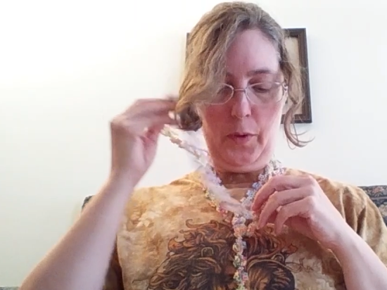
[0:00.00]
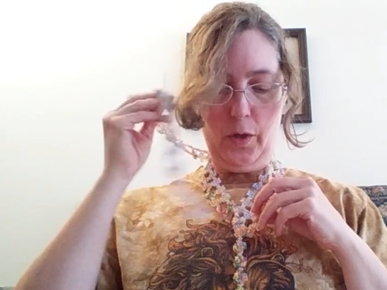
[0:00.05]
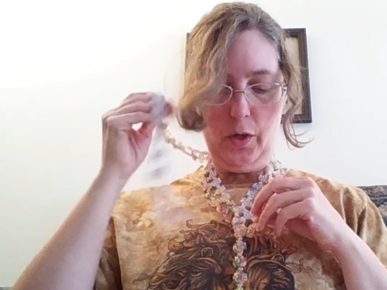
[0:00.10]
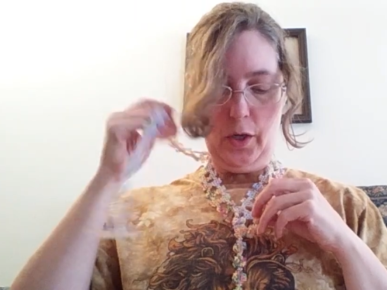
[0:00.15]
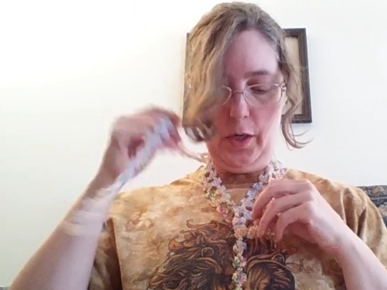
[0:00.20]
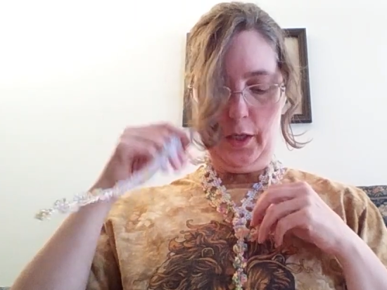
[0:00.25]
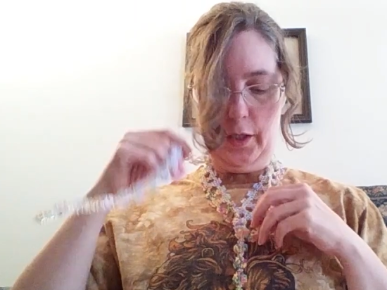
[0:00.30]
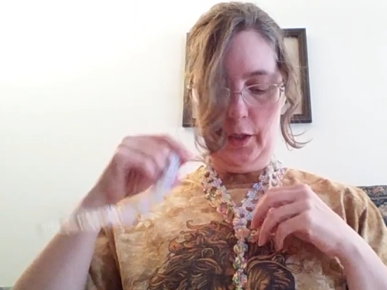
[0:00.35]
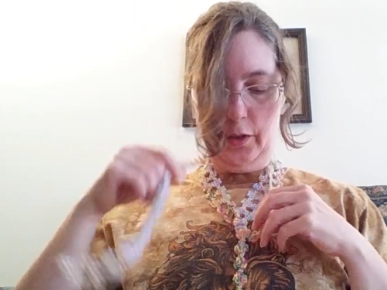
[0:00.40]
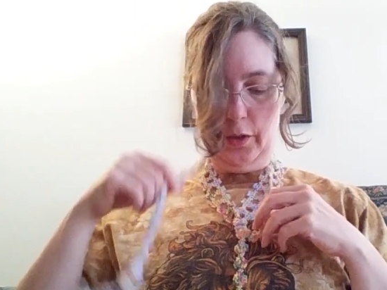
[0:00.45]

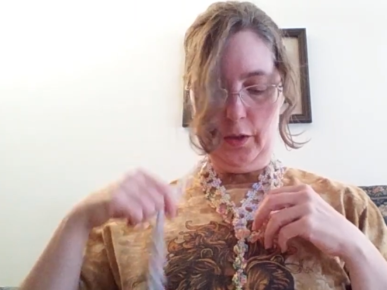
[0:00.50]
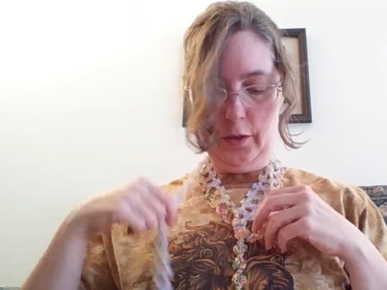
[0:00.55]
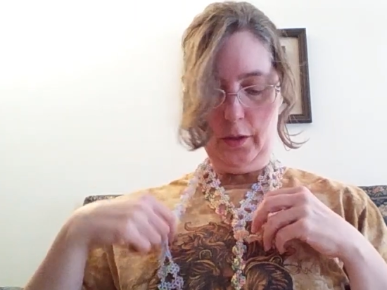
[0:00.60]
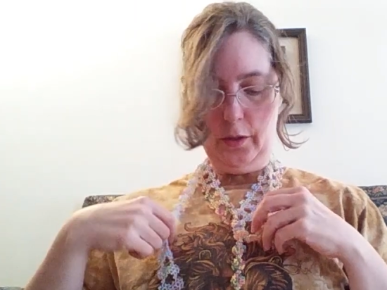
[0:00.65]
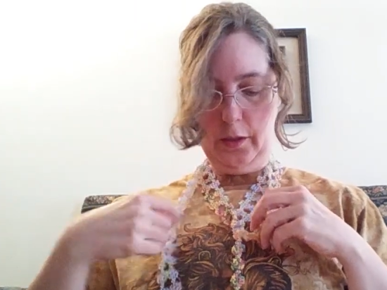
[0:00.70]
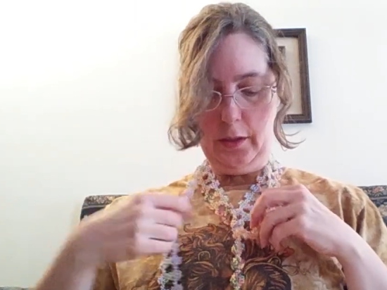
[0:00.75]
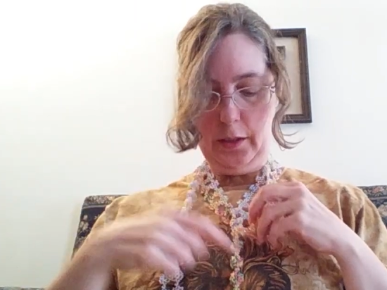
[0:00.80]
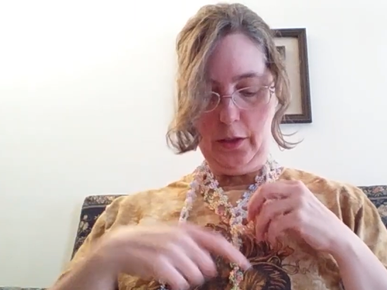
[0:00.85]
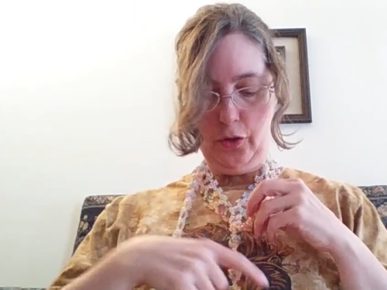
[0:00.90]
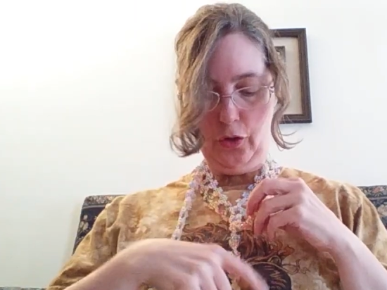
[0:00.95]
apart,
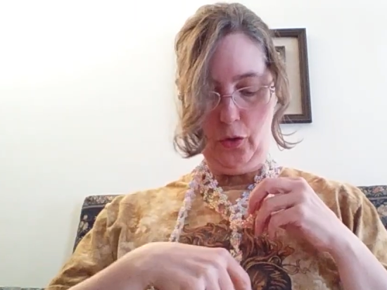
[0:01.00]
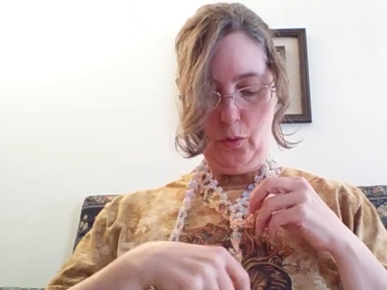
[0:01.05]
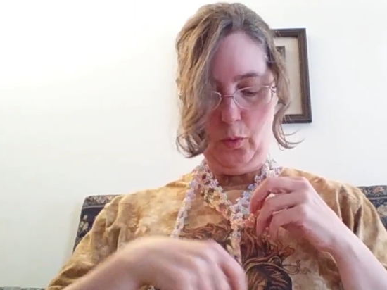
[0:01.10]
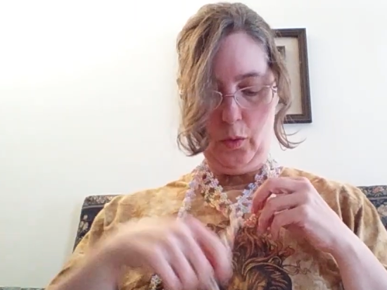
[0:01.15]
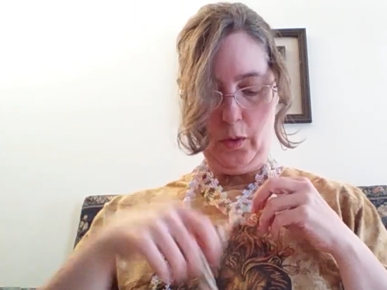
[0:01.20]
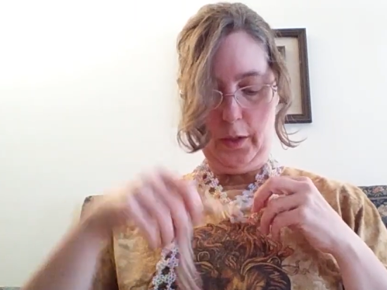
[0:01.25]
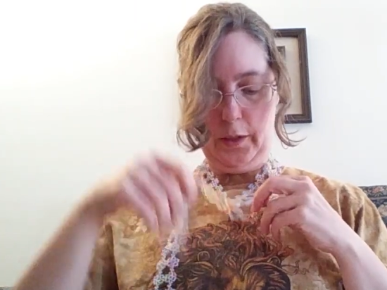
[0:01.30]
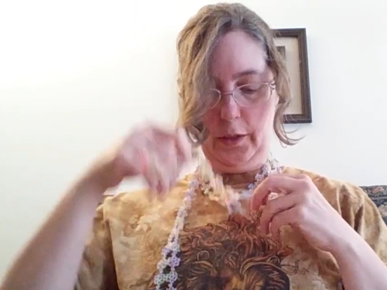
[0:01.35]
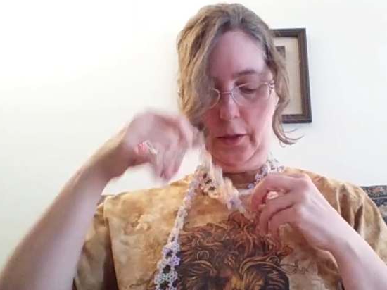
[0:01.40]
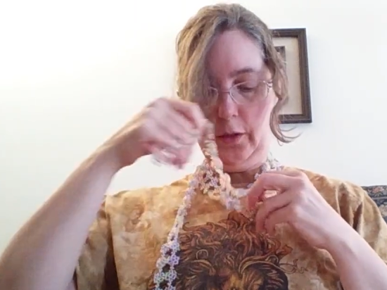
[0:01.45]
that you
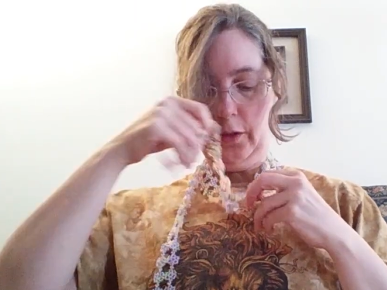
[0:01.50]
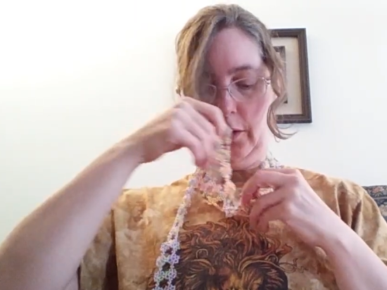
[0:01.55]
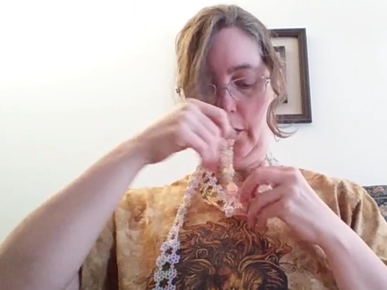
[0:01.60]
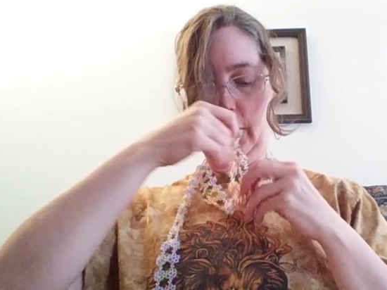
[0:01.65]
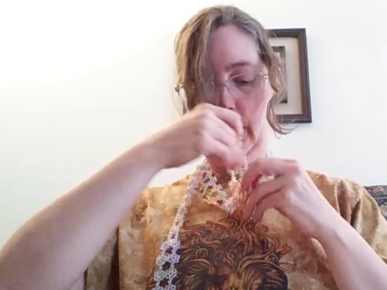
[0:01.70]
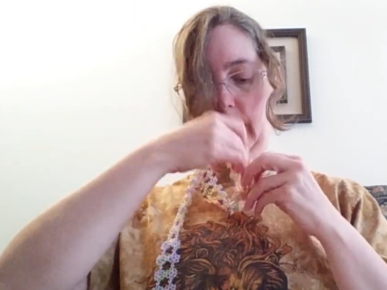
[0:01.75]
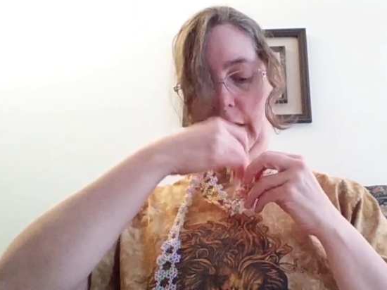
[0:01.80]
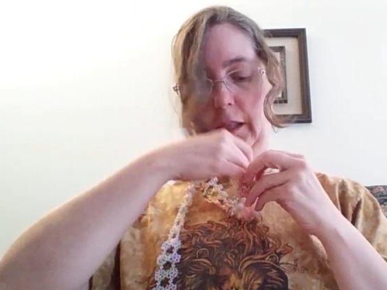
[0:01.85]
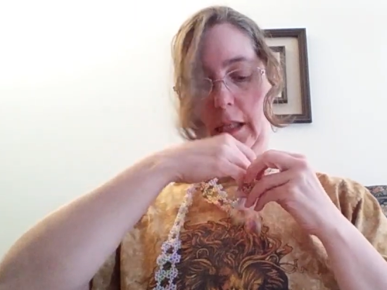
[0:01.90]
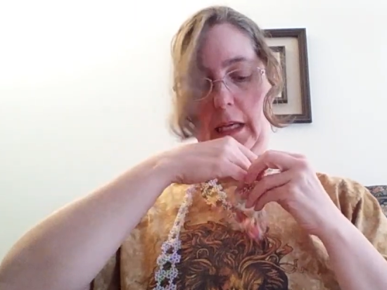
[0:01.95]
want
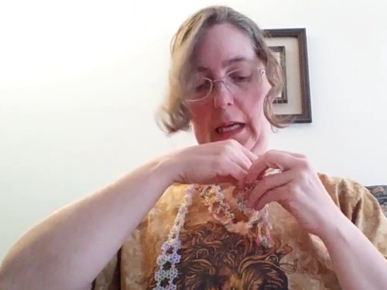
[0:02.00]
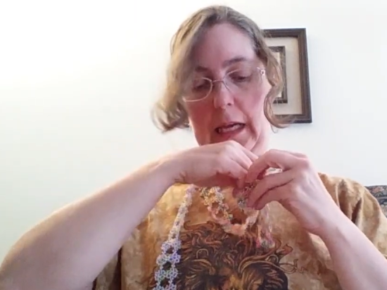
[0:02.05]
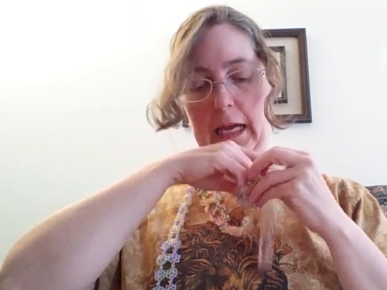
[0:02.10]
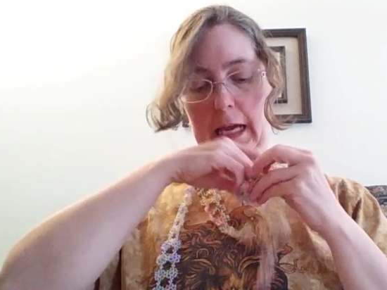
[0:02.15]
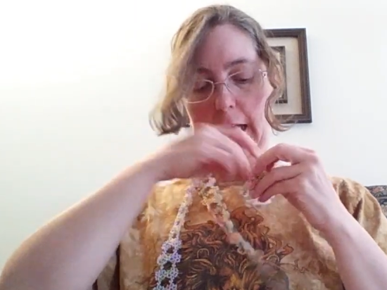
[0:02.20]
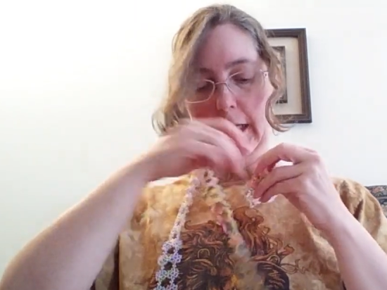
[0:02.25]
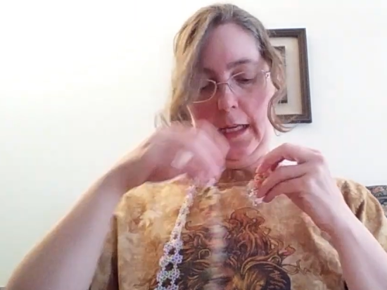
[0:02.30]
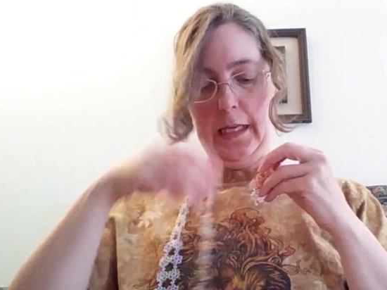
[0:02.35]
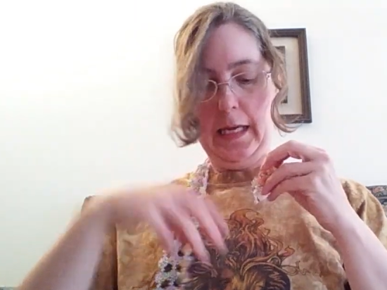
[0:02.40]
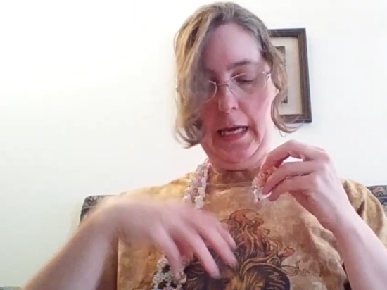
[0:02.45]
that they
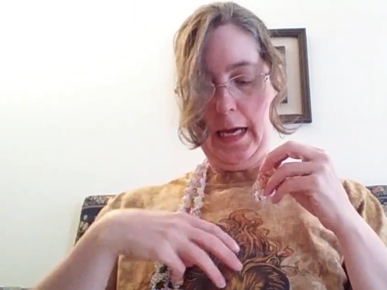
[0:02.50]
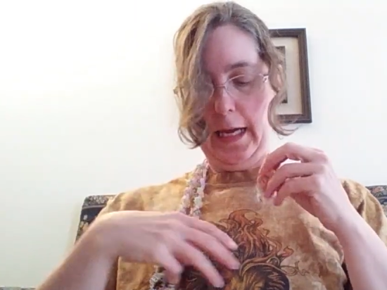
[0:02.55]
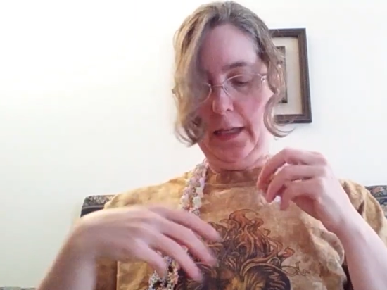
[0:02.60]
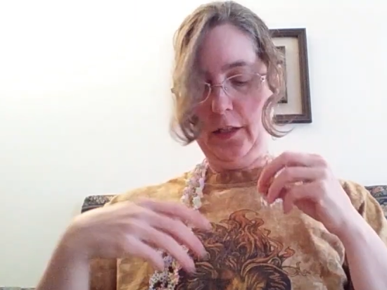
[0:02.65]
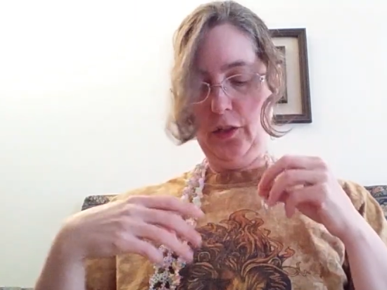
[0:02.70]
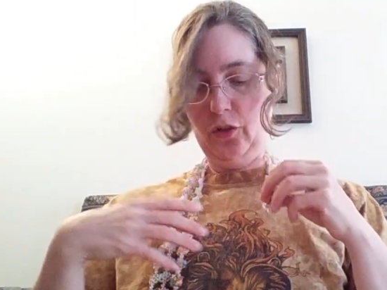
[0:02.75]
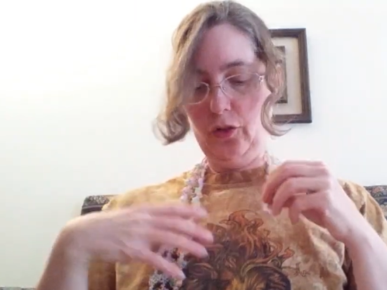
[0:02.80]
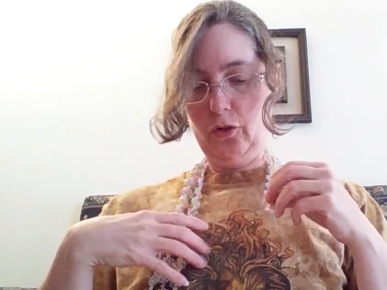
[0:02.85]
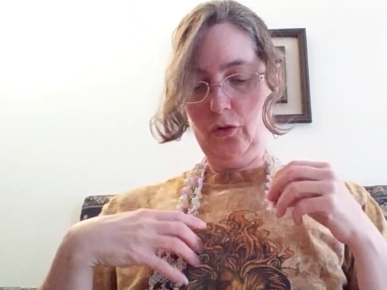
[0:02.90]
can catch,